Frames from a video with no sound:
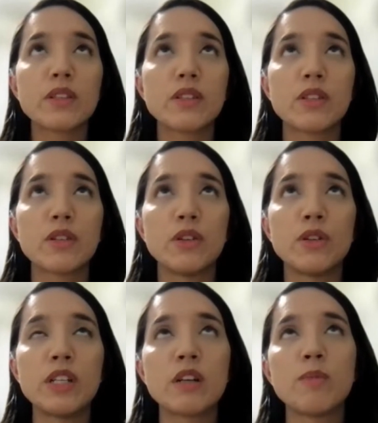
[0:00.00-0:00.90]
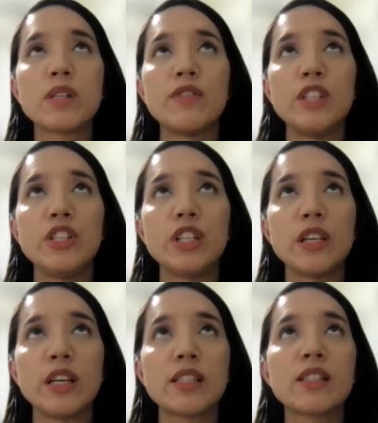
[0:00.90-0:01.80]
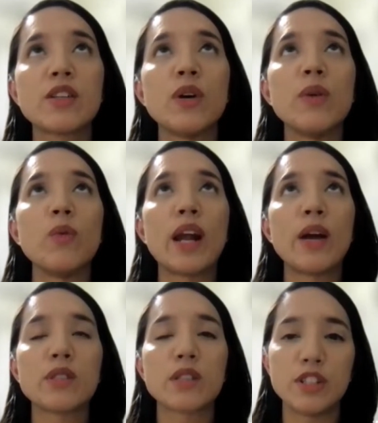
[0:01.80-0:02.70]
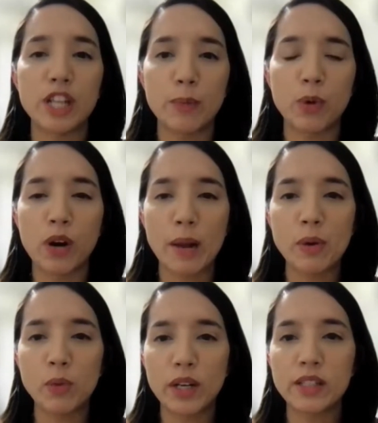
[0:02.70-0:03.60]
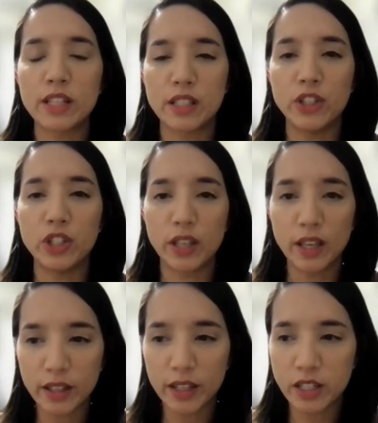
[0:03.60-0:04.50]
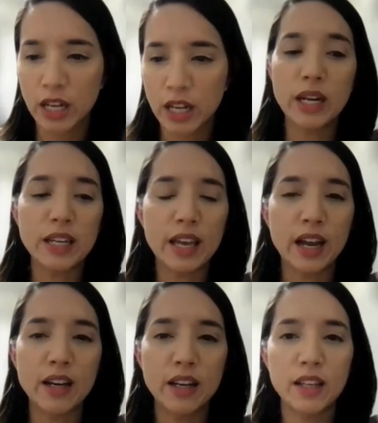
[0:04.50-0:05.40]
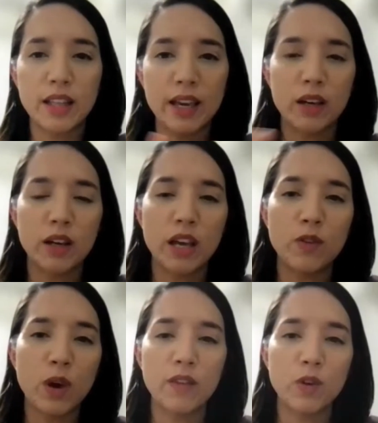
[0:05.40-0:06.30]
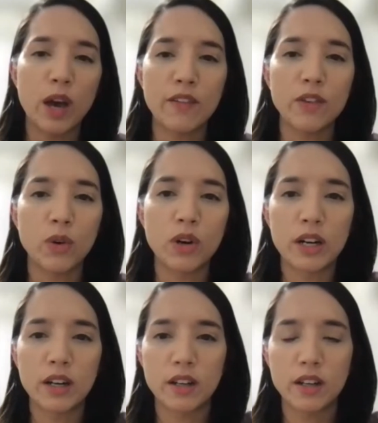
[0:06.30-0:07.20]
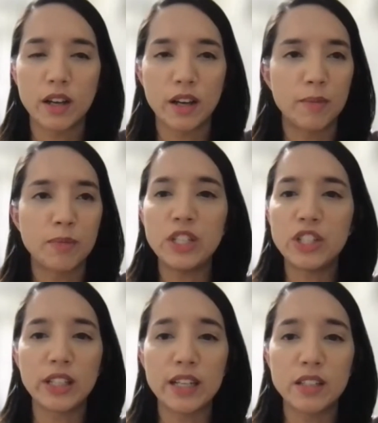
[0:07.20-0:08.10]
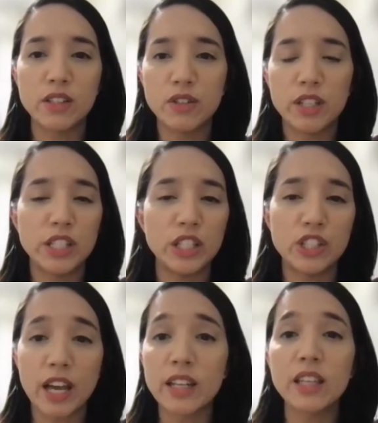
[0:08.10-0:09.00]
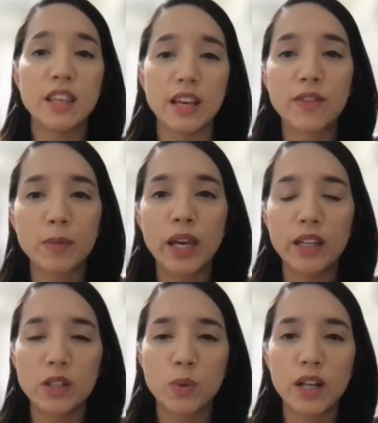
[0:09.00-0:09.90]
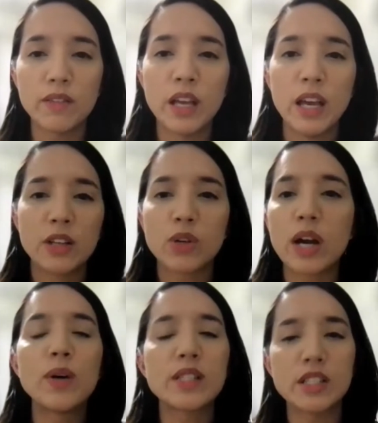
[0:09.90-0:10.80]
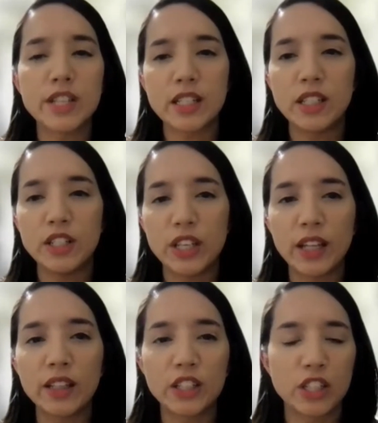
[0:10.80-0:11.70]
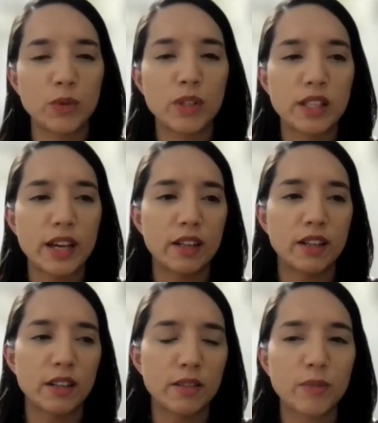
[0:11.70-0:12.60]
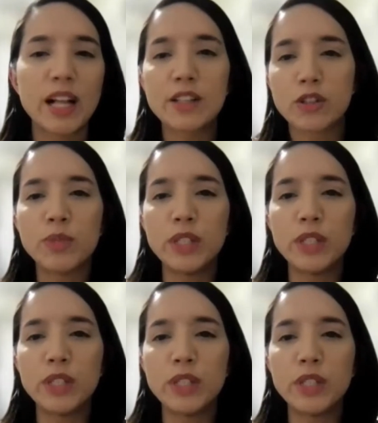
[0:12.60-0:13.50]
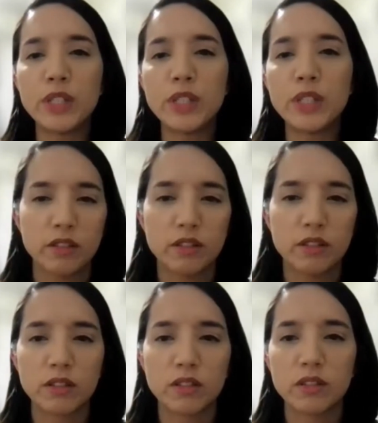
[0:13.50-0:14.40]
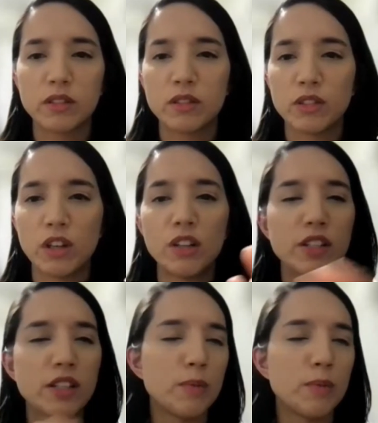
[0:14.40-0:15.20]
So in terms of teaching kids, so when I was on the JET program, it was just teaching English. But in Canada, like if you have your teaching license, you can teach anything from K to 12. So I wasn't just teaching English, it was like a classroom teacher, it was an elementary school classroom teacher teaching